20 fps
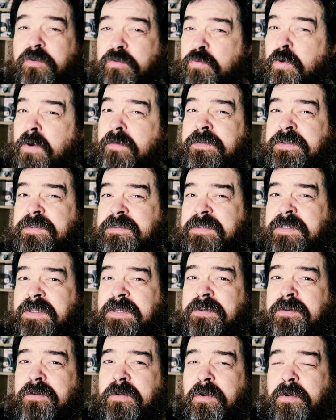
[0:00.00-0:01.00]
Dwarven
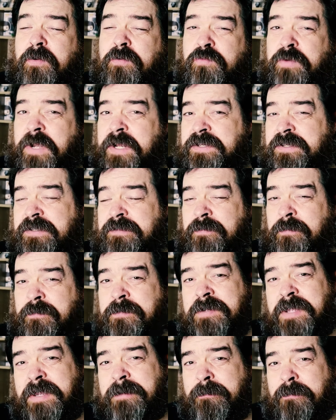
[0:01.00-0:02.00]
skin ranges
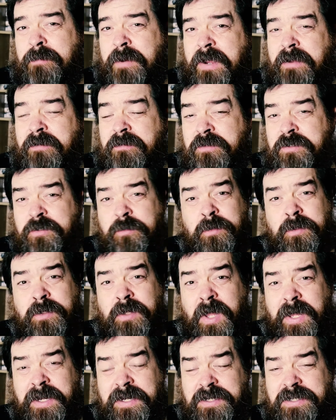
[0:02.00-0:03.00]
from deep brown to a
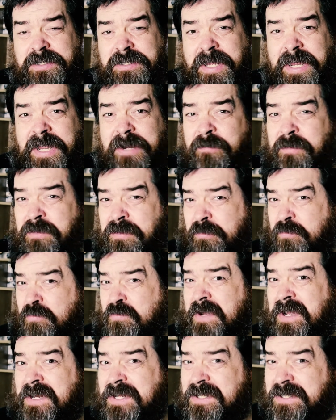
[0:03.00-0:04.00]
lighter shade with a
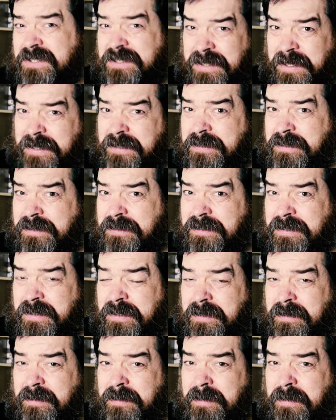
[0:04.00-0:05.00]
reddish tinge,
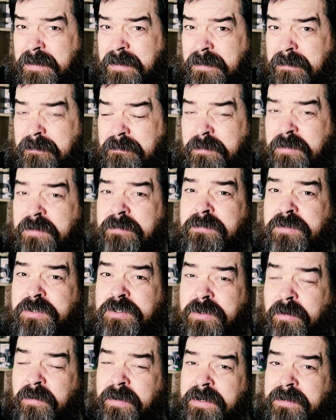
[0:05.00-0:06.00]
but a
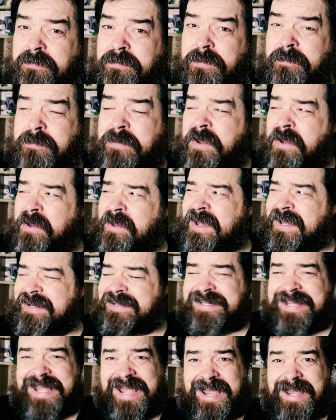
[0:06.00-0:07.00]
majority of them are
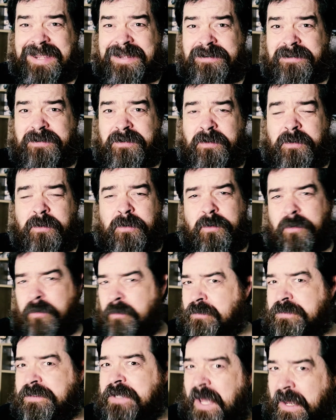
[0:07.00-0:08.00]
tanned
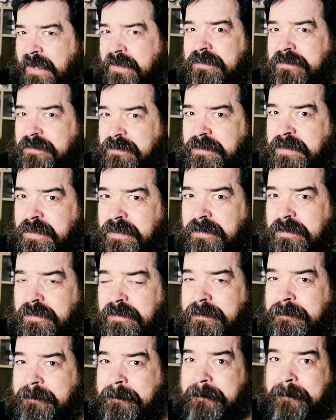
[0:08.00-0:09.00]
or darker
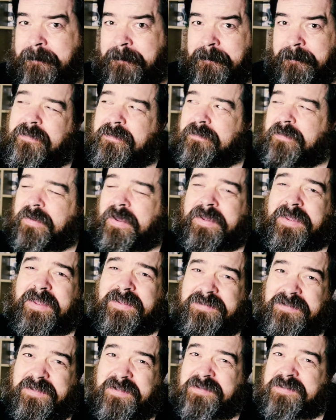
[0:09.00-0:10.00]
skinned. I
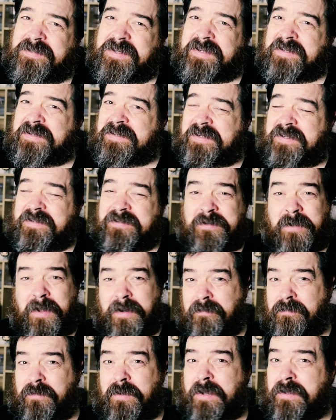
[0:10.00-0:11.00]
guess their skin is
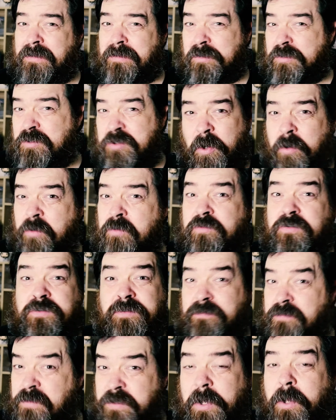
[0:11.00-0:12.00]
kind of like the tones
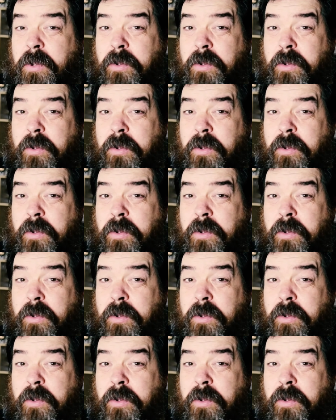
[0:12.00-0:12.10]
of the